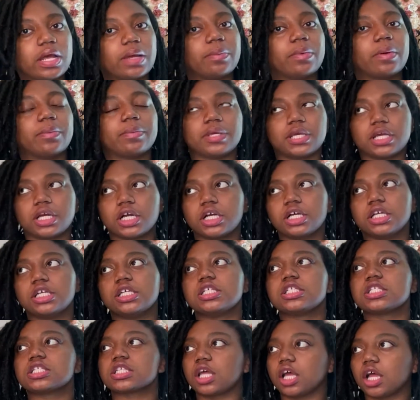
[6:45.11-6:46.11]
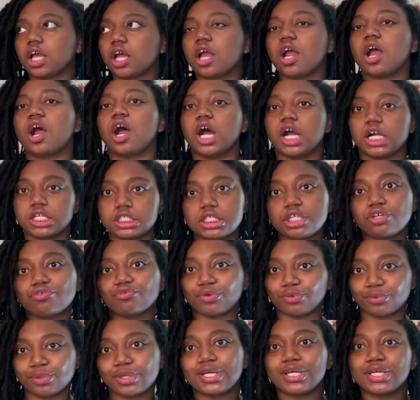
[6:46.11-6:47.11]
but because Auntie
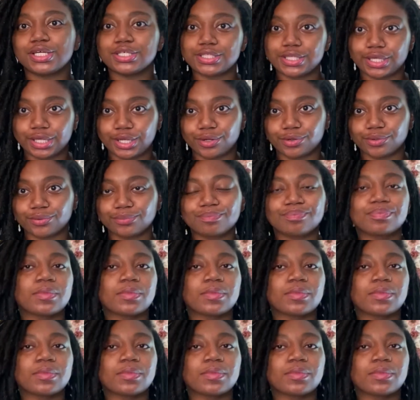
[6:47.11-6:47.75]
Rona is here,